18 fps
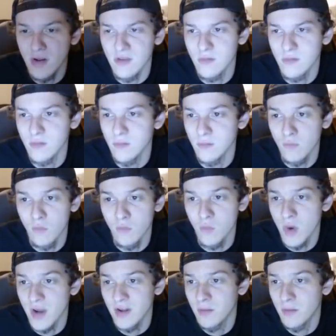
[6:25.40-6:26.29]
he's
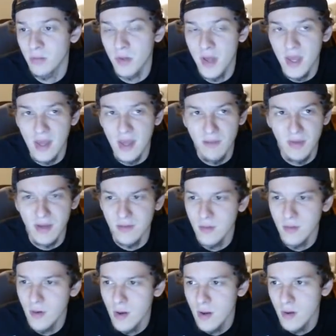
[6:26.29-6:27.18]
ready to play, I
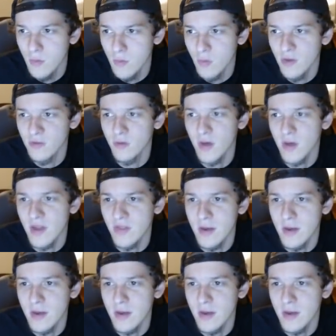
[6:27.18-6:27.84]
mean, Russell at